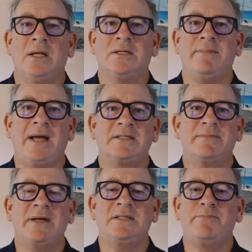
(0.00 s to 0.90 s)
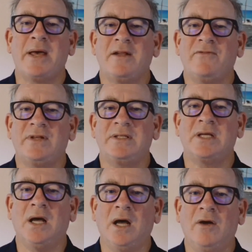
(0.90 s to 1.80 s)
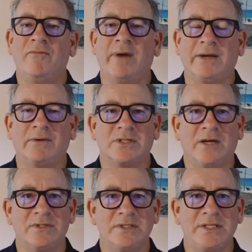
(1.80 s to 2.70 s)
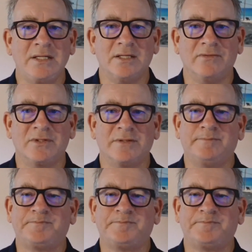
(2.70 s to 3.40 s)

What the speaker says: to maximize the benefits of Microsoft's incentives.